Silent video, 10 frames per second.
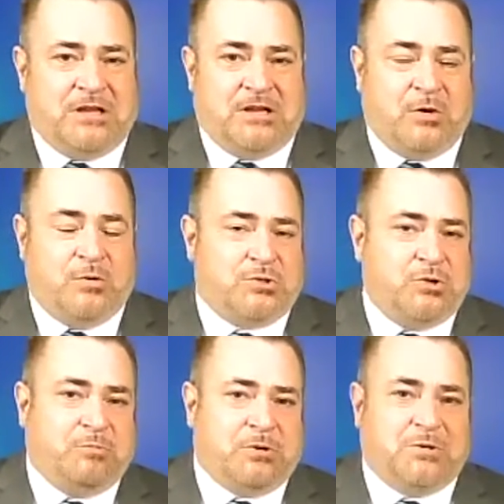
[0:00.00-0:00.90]

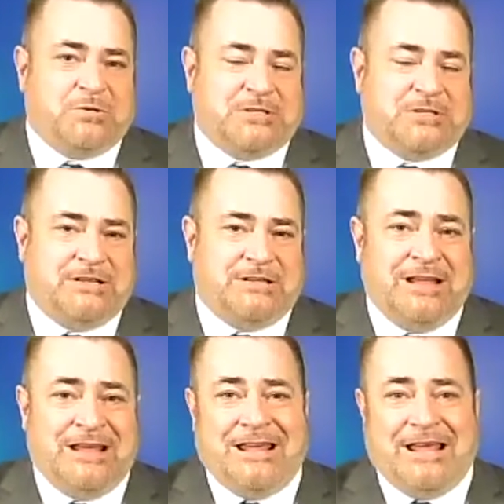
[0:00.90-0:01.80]
go-to
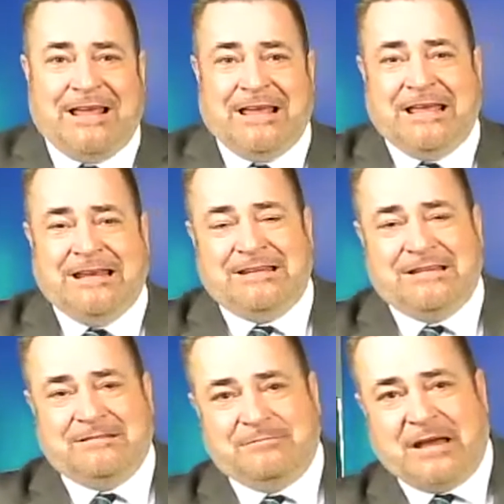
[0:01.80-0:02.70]
person, and
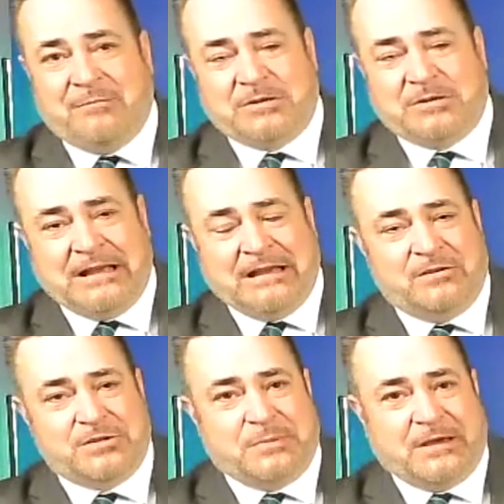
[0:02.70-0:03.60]
mom or dad
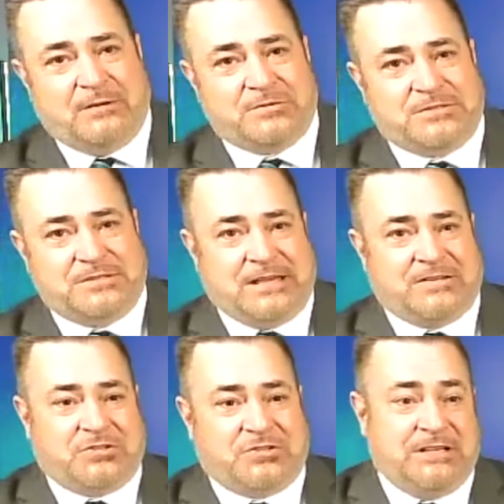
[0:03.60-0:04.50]
or spouse is
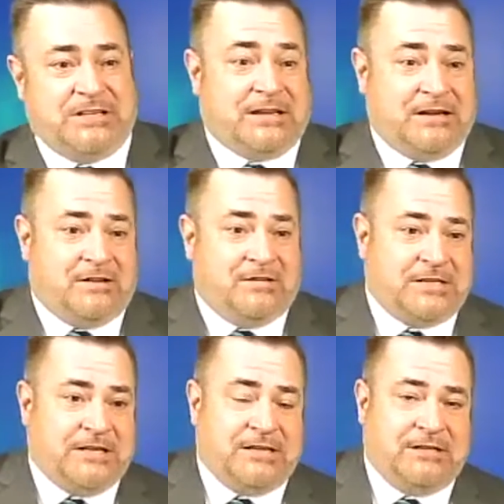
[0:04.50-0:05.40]
actually in a care
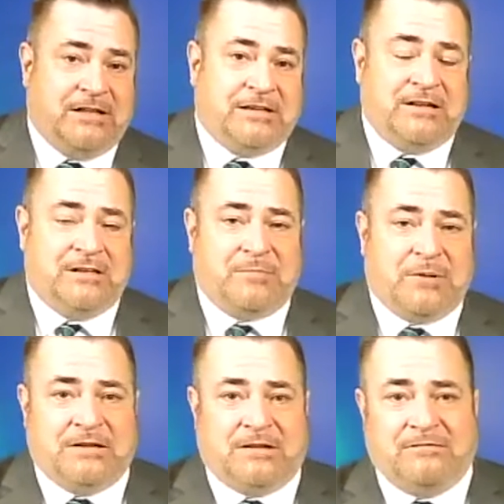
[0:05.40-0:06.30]
setting, like an
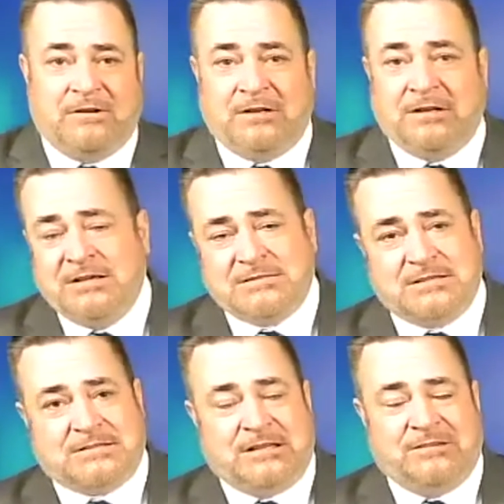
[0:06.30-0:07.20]
independent living,
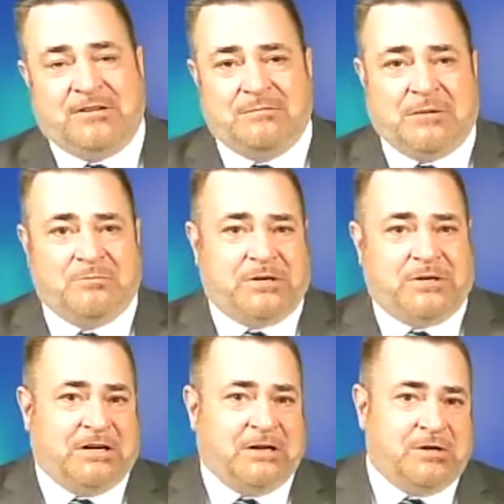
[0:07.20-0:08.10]
assisted living, memory
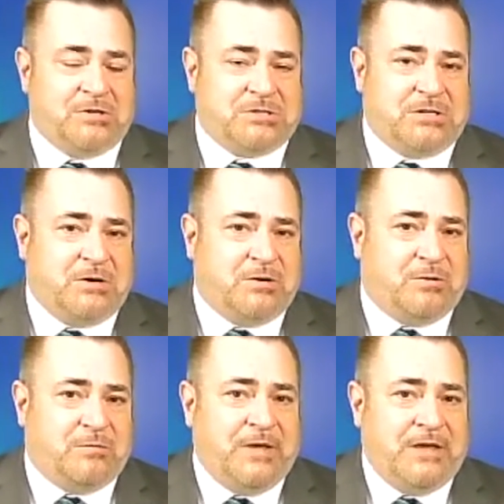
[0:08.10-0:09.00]
care, nursing
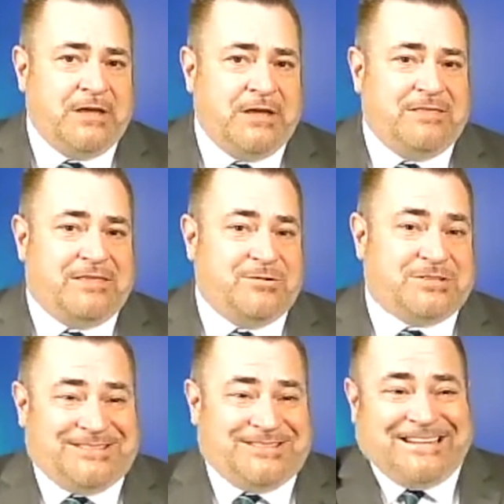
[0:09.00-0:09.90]
home, that you
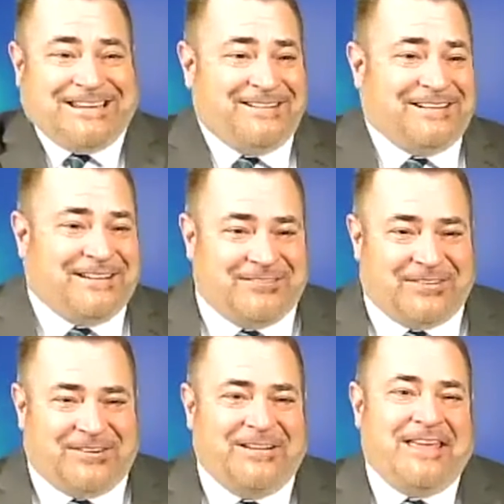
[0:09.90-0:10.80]
still need a caregiver.